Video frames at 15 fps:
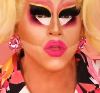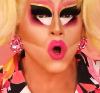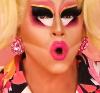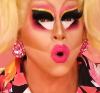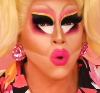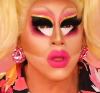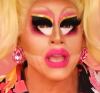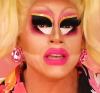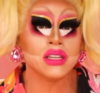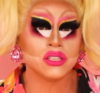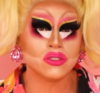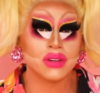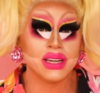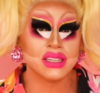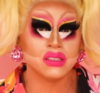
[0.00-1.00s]
The whole
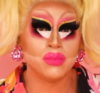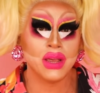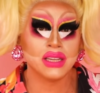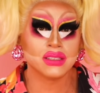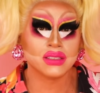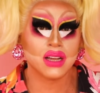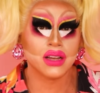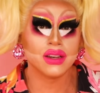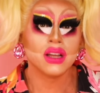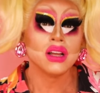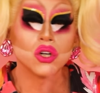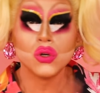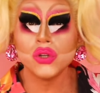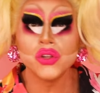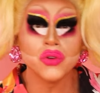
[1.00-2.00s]
industry is based on
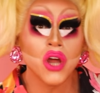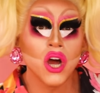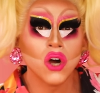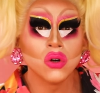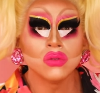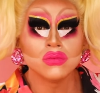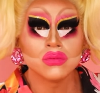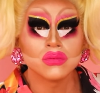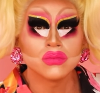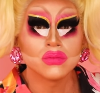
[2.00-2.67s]
who you know,